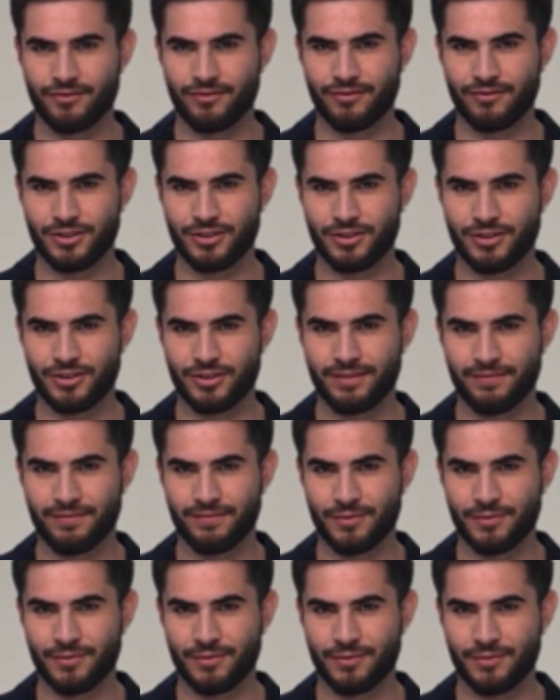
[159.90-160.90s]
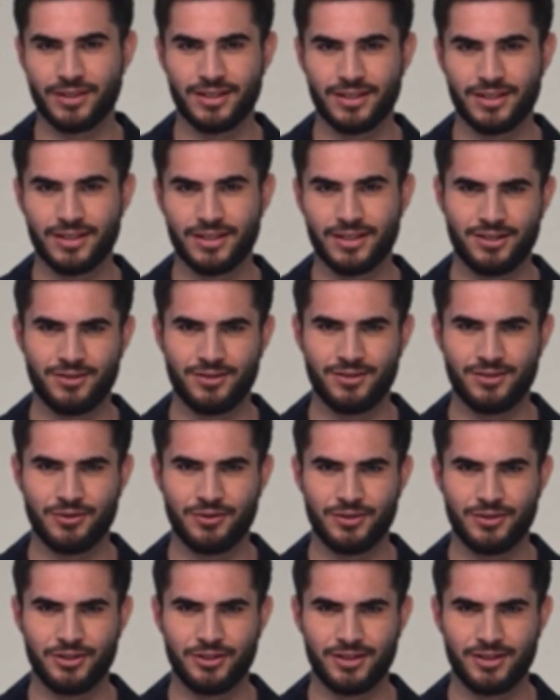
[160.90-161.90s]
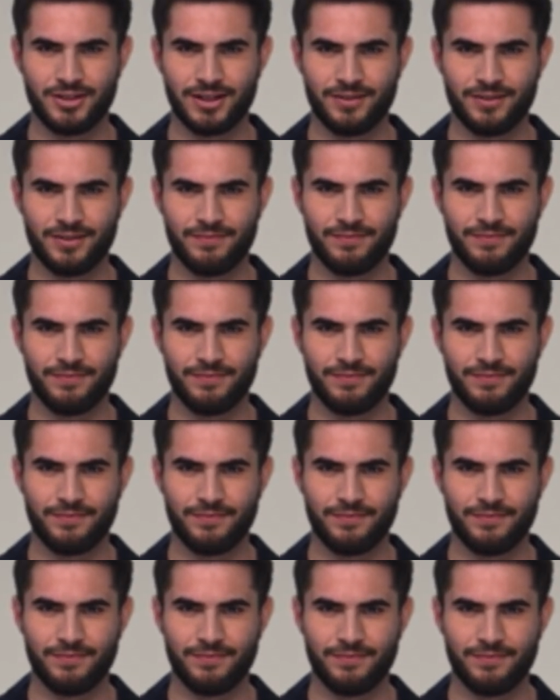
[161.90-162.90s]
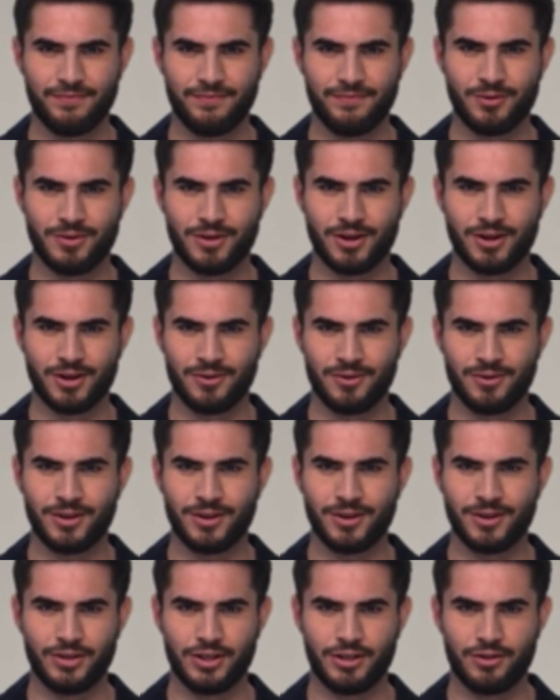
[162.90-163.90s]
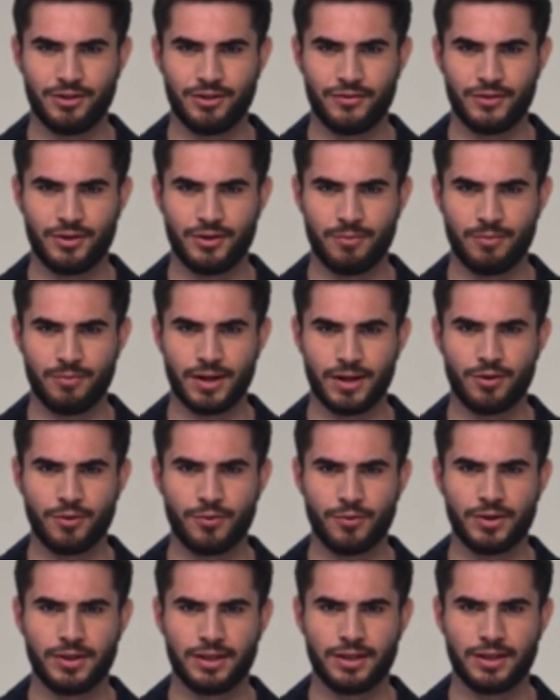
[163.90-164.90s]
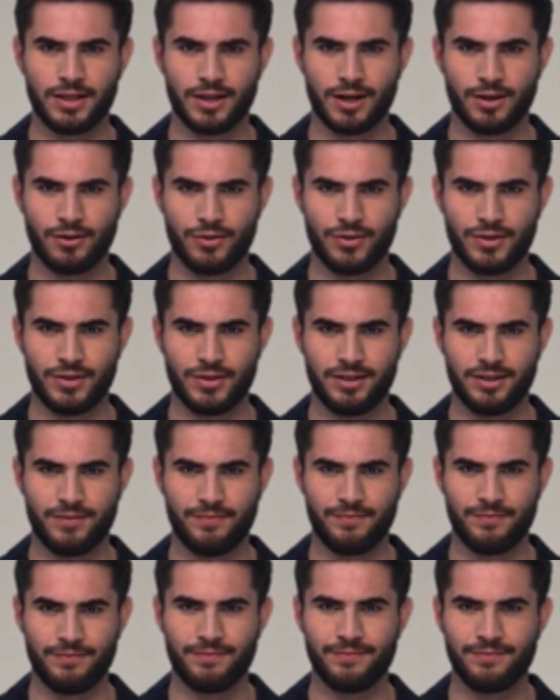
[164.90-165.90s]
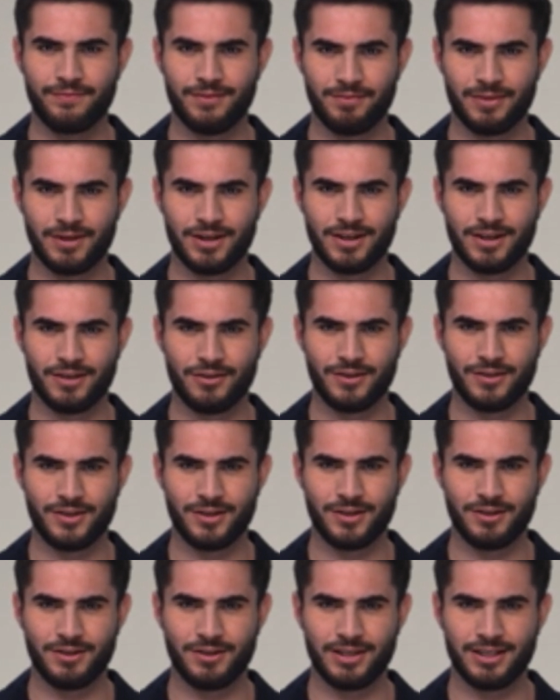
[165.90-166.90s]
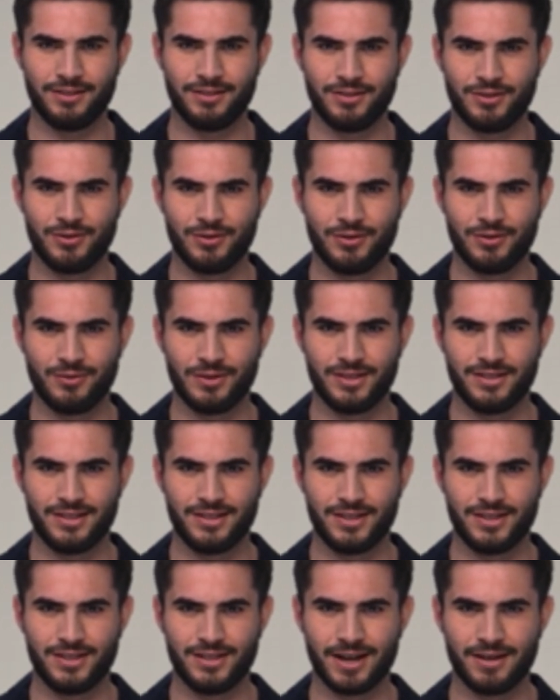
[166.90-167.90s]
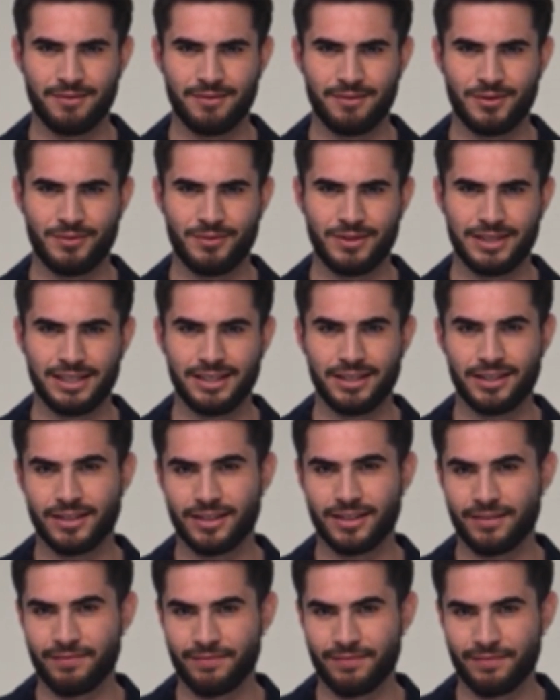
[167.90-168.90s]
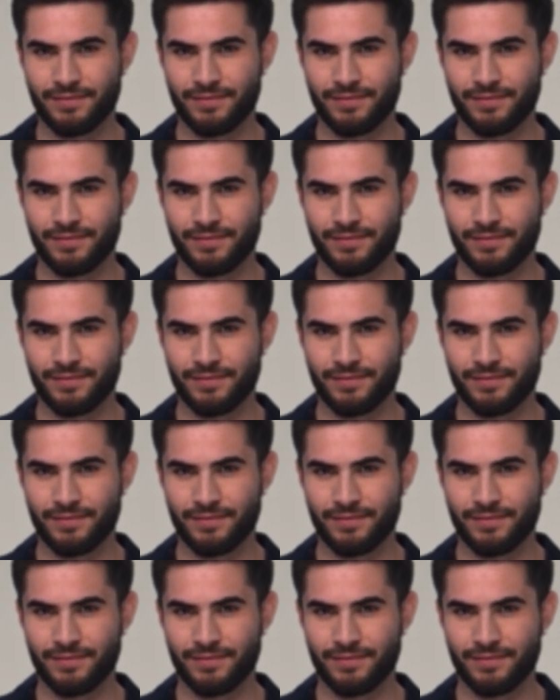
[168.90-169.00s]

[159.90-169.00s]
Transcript: First, we will discuss nutrition. I'm sure we all know that you feel better when eating healthy, but another thing we can do is the time that we eat.